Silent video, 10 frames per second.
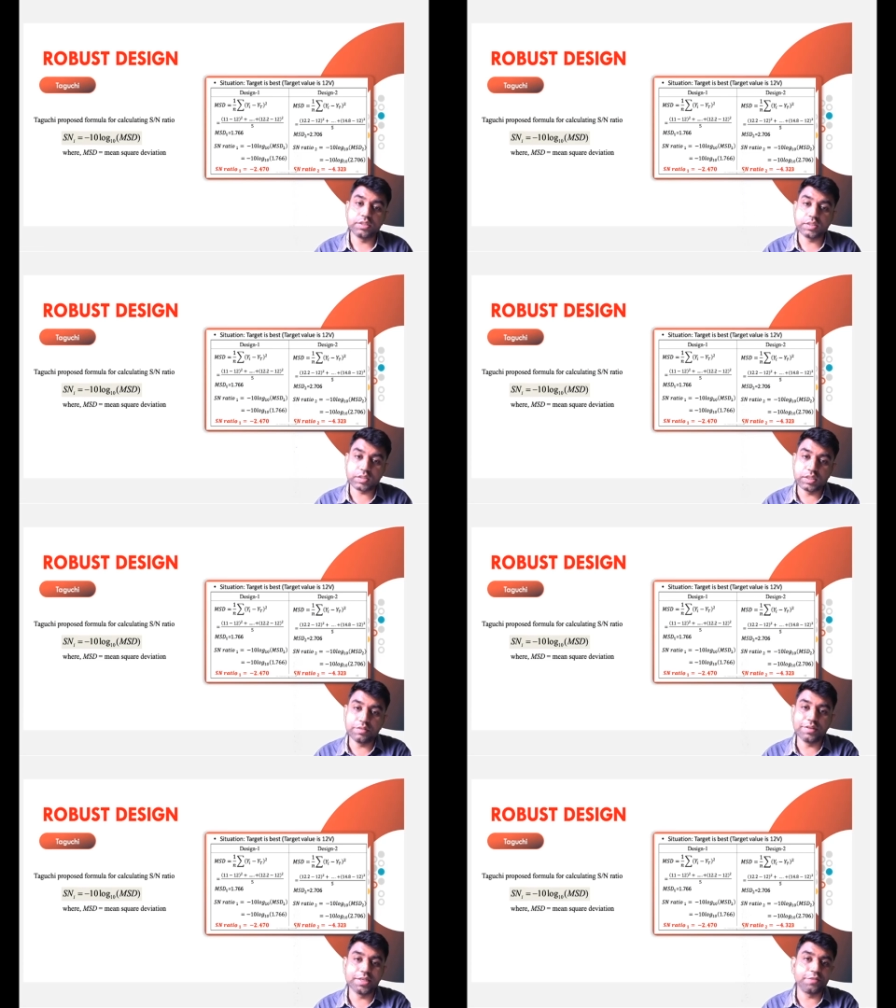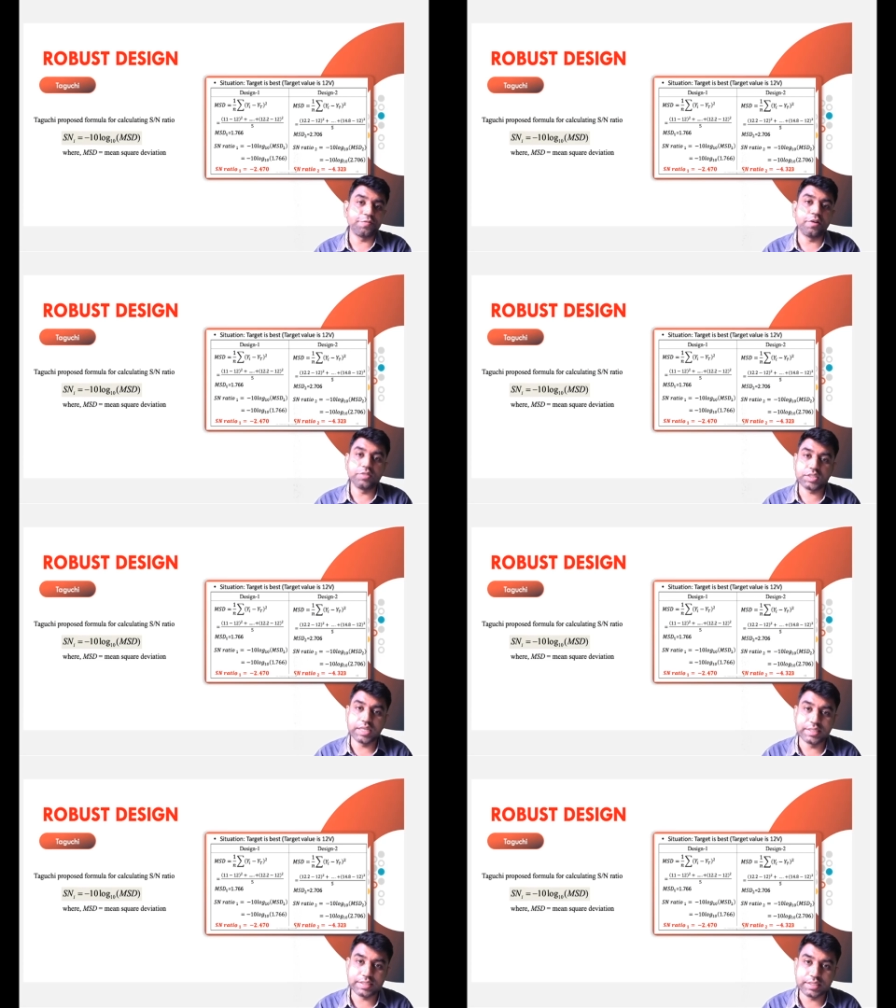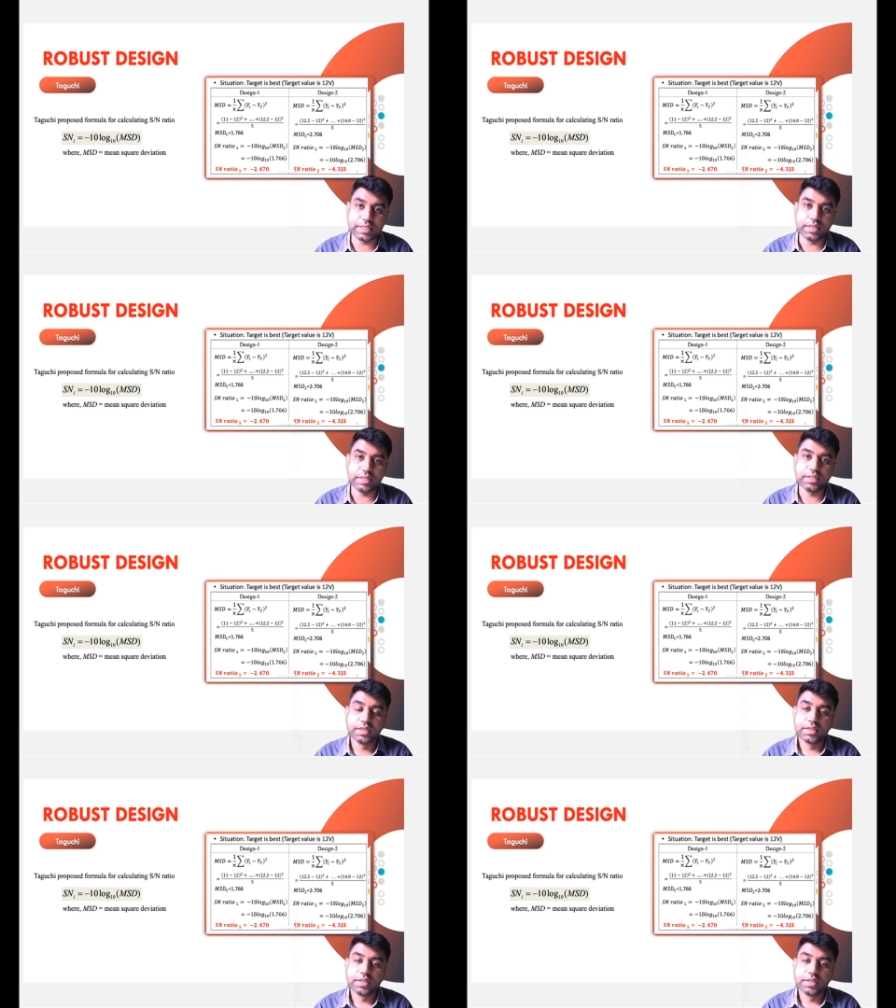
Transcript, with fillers: This thing we had found statistically.